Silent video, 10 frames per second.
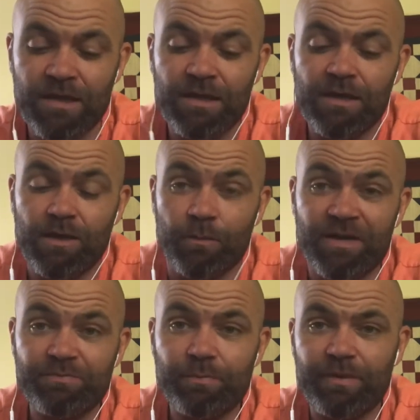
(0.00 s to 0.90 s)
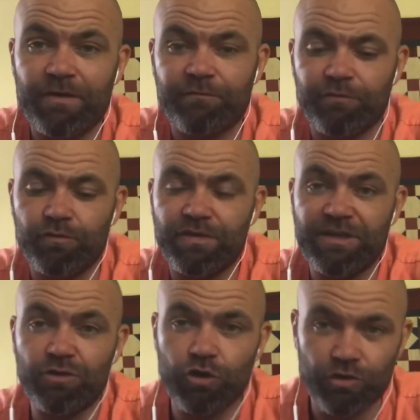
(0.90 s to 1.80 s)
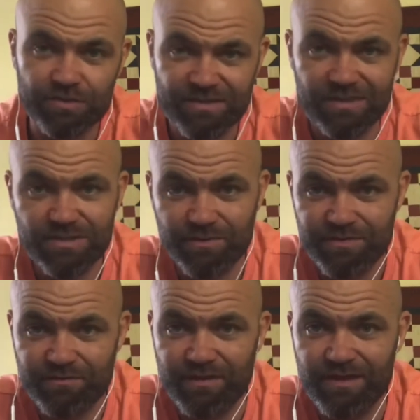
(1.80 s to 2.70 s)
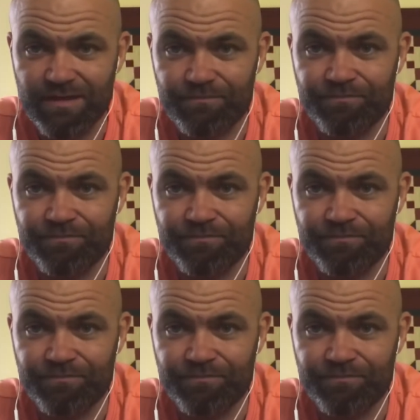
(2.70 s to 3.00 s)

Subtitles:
And when he's preparing food, he cuts into his finger.